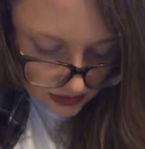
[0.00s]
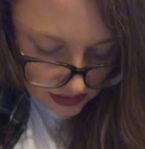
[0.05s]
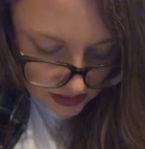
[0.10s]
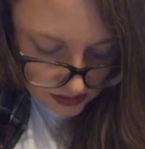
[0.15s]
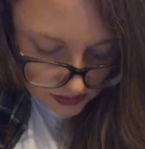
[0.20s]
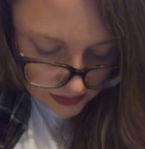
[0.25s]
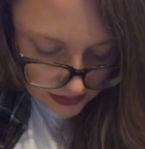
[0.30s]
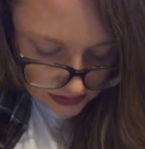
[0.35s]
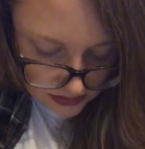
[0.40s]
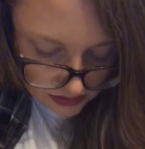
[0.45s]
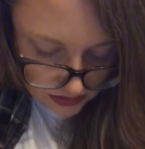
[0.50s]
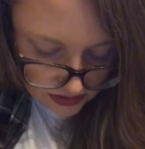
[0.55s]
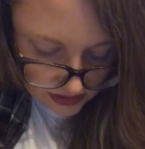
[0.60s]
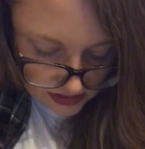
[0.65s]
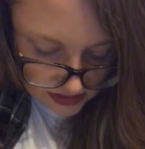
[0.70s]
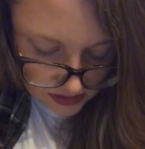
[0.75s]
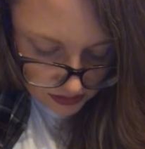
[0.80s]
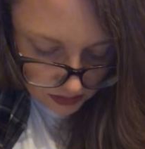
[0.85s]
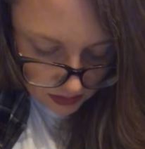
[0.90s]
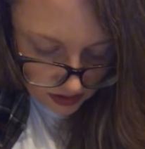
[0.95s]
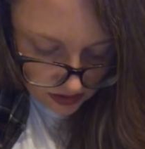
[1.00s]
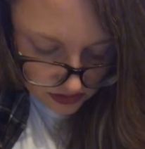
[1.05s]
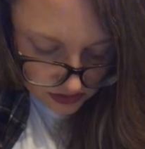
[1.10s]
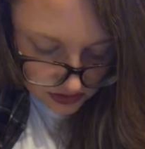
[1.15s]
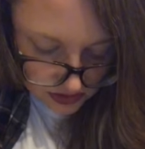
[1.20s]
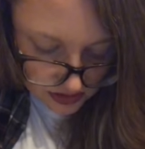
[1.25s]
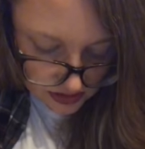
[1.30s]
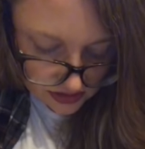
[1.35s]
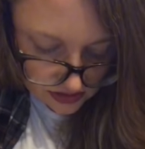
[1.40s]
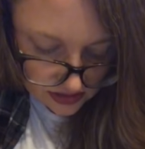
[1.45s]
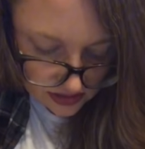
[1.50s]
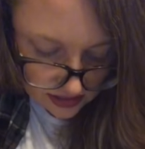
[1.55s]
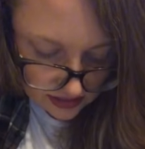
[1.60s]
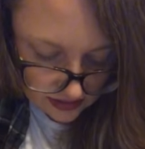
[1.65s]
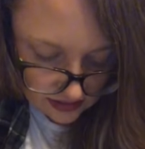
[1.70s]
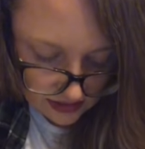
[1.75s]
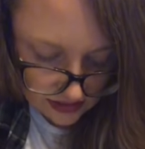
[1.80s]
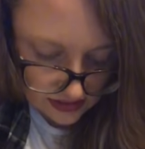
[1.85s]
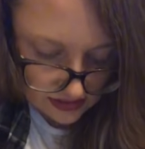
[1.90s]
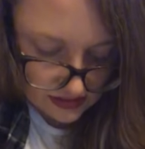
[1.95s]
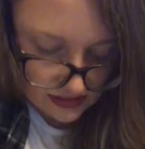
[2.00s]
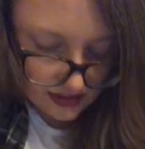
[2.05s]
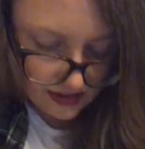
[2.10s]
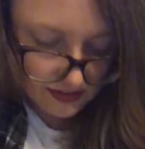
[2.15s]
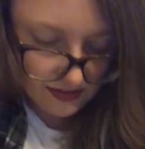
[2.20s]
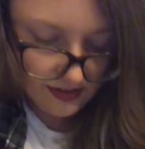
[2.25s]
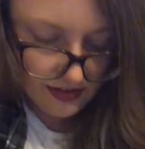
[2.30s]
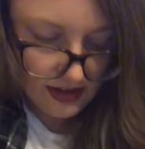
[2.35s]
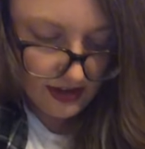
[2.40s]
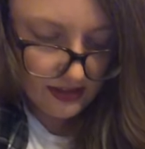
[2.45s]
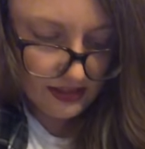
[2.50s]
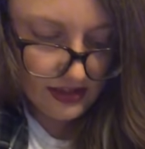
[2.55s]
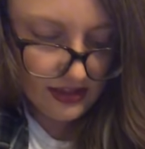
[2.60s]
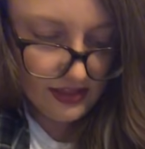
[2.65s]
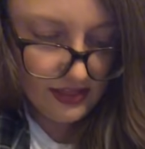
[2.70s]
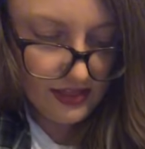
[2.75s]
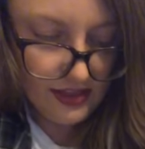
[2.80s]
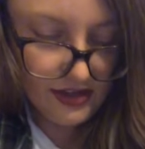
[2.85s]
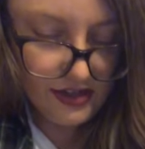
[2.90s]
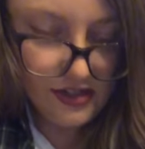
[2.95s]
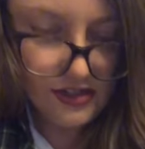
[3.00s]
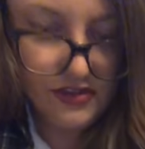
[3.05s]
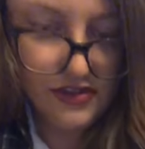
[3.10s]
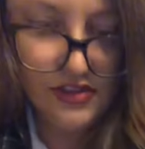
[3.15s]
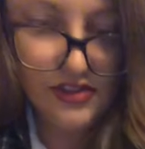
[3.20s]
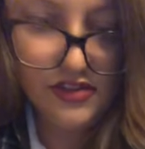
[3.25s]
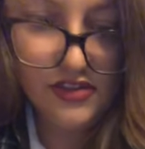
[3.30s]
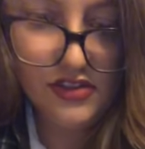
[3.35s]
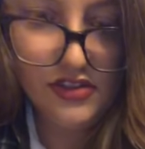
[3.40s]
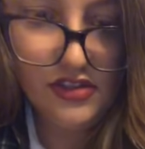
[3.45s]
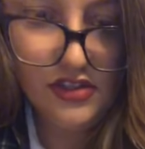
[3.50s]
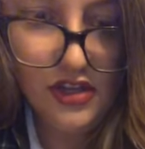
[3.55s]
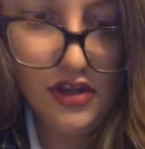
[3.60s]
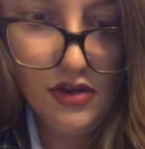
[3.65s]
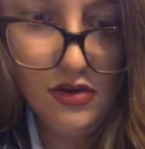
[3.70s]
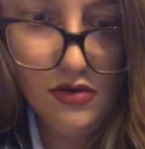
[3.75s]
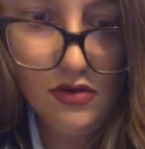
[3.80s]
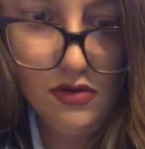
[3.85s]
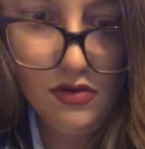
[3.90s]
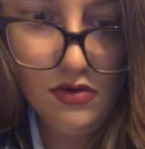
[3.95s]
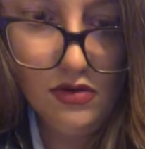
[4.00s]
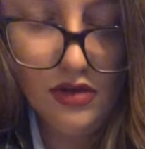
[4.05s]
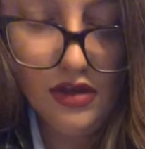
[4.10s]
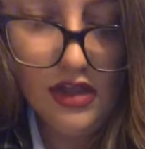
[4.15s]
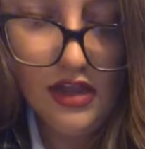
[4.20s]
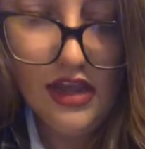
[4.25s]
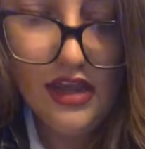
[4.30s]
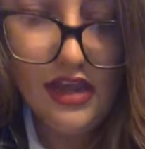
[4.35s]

Especially small shirts like this, I find that they're just so...